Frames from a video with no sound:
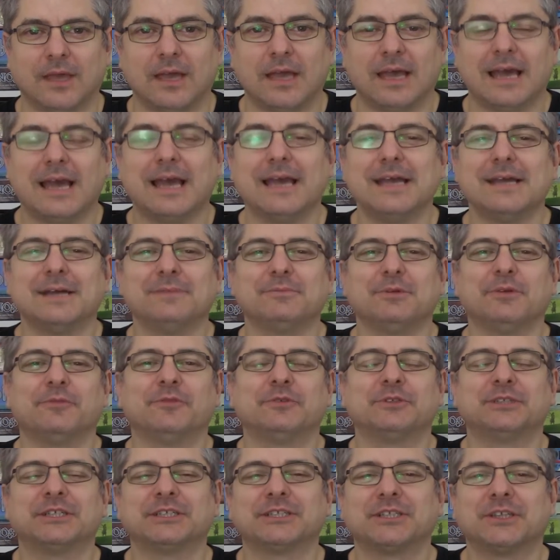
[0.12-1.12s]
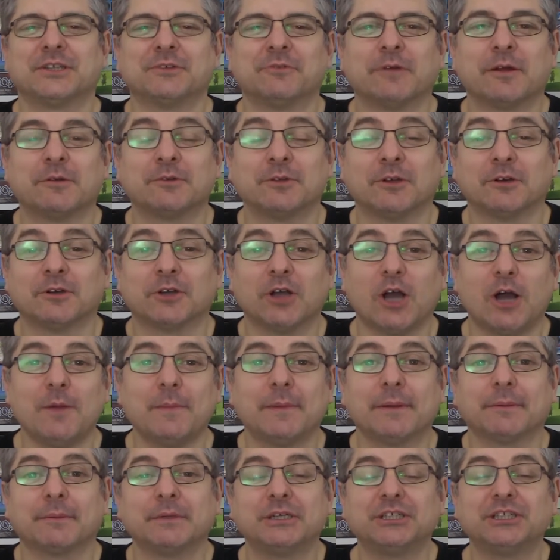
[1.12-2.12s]
Hey, I'm Rob with jestatharogue.com,
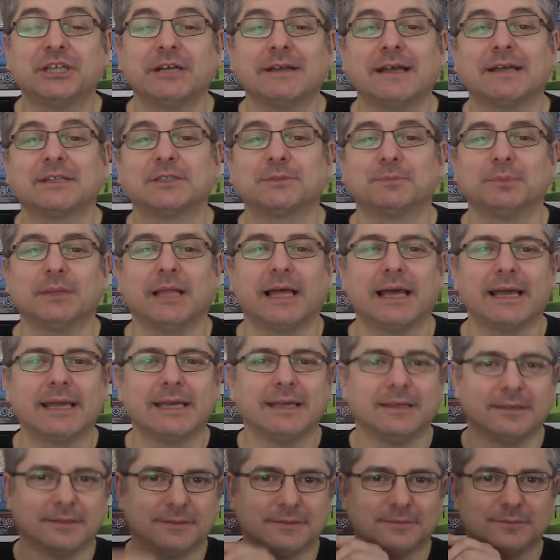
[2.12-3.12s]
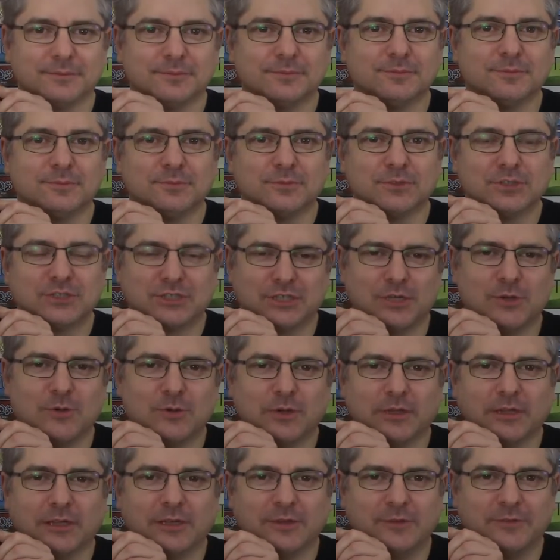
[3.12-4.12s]
and I'm going to show you how to play So
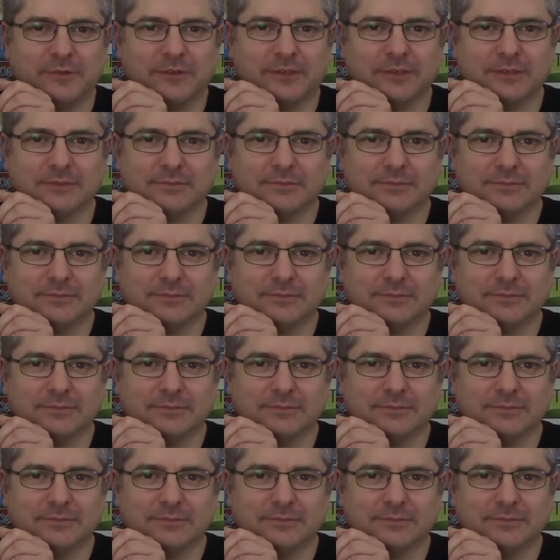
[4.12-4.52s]
Clover.